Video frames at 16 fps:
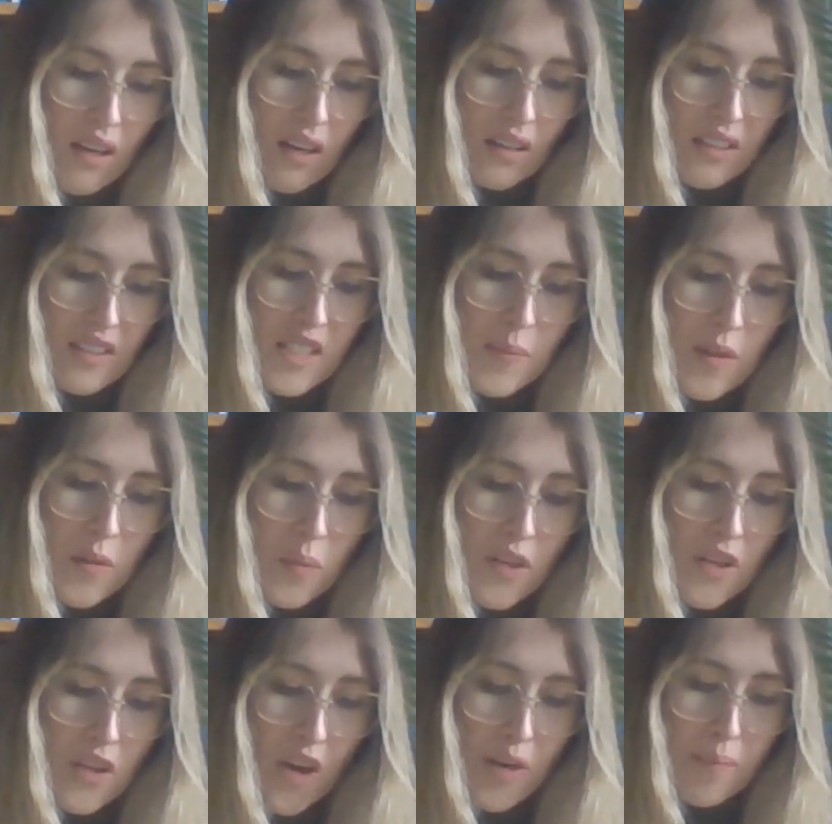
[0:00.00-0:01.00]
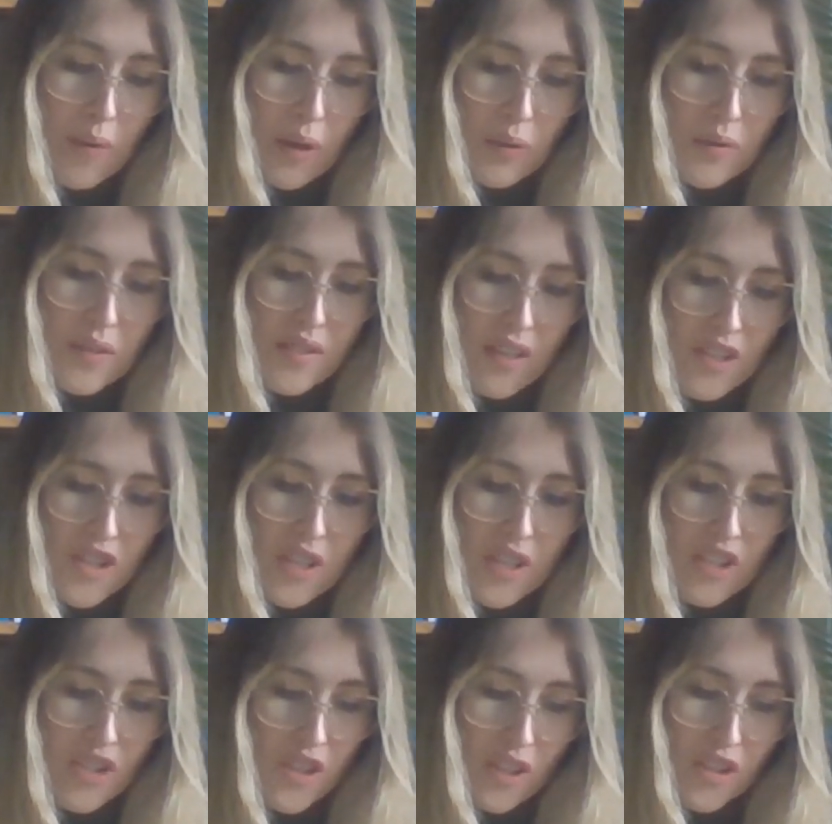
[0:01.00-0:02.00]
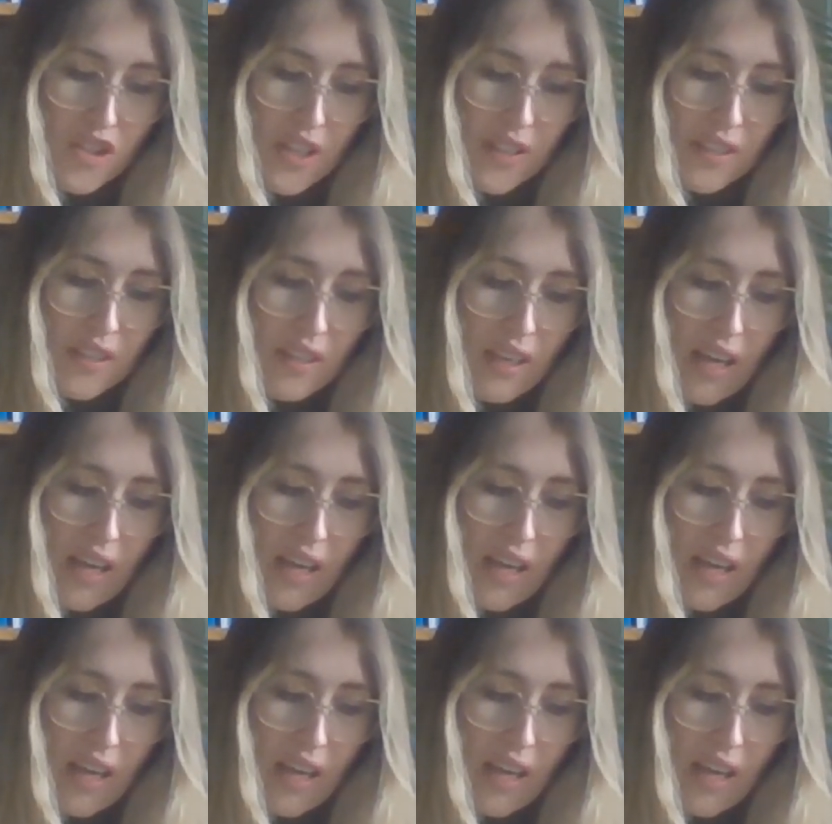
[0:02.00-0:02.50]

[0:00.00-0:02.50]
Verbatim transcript: Elizabeth would not oppose such an injunction,